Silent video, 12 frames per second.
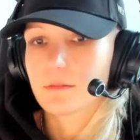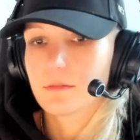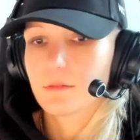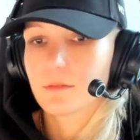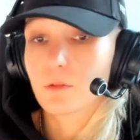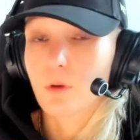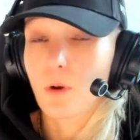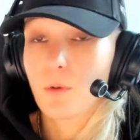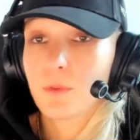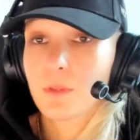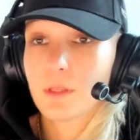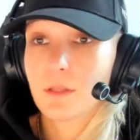
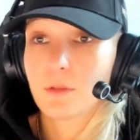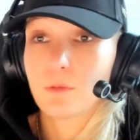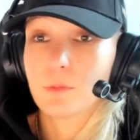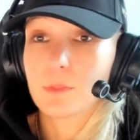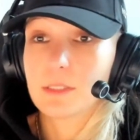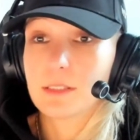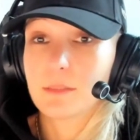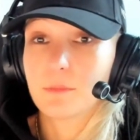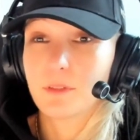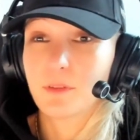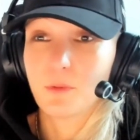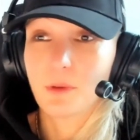growth, and you will be simply
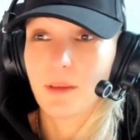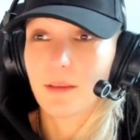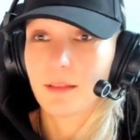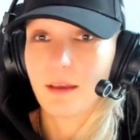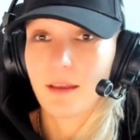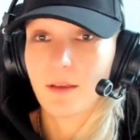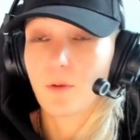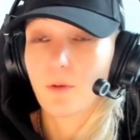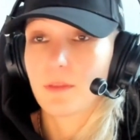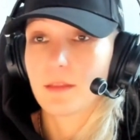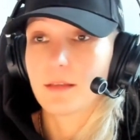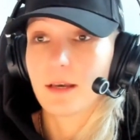doing like all
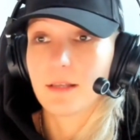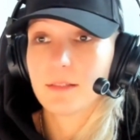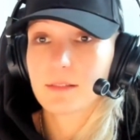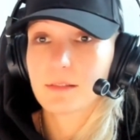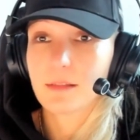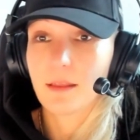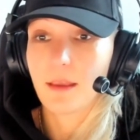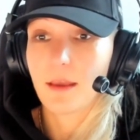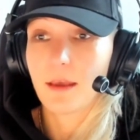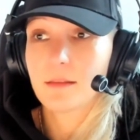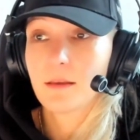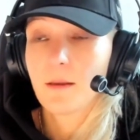the tasks they
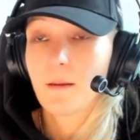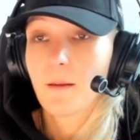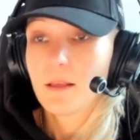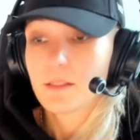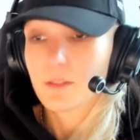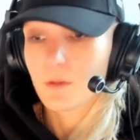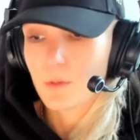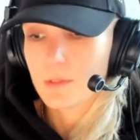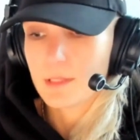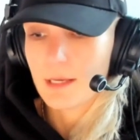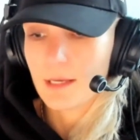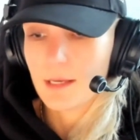had. So
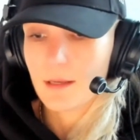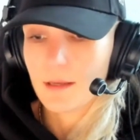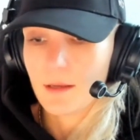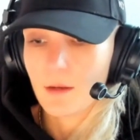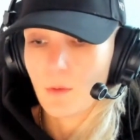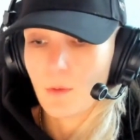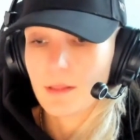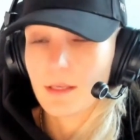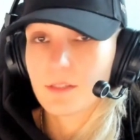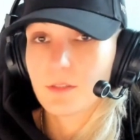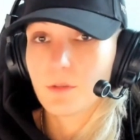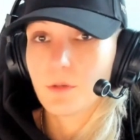the one
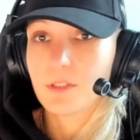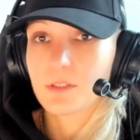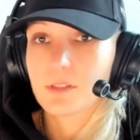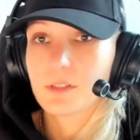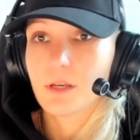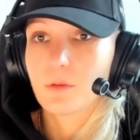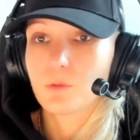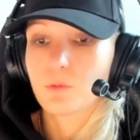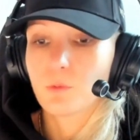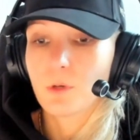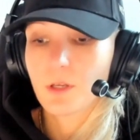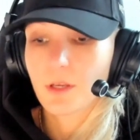SEO agency I was
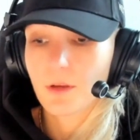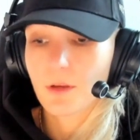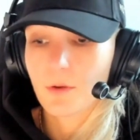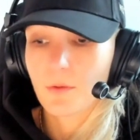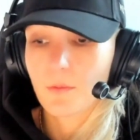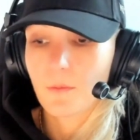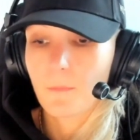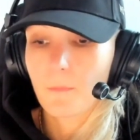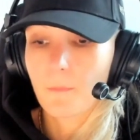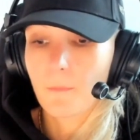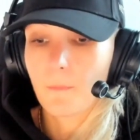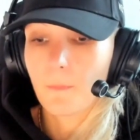working
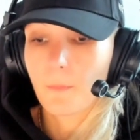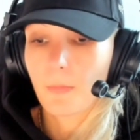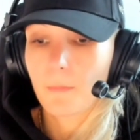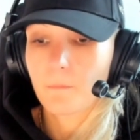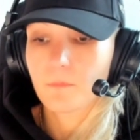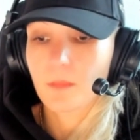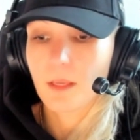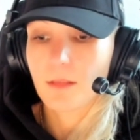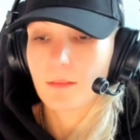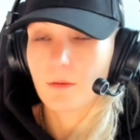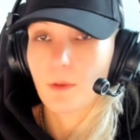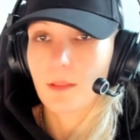on, like
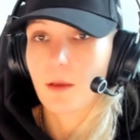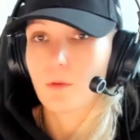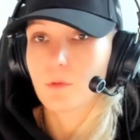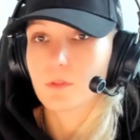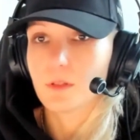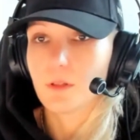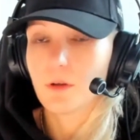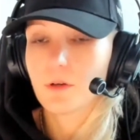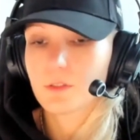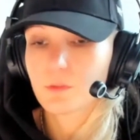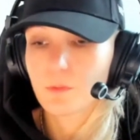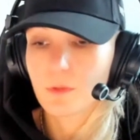the one I was the
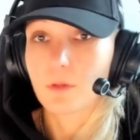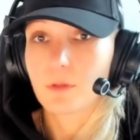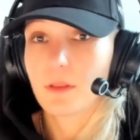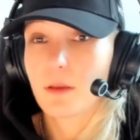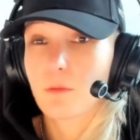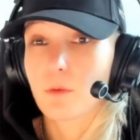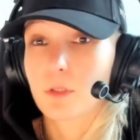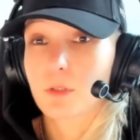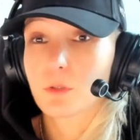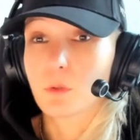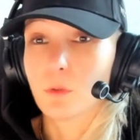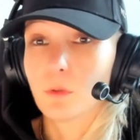longest with, they were
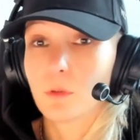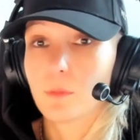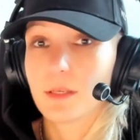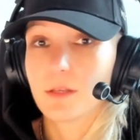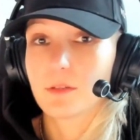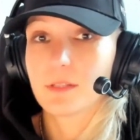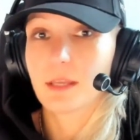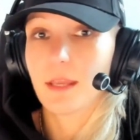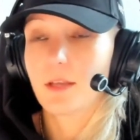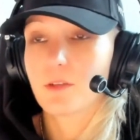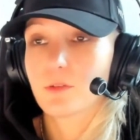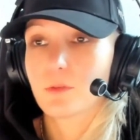cool because they
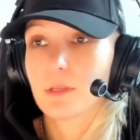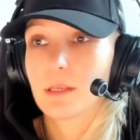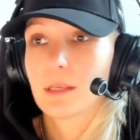actually,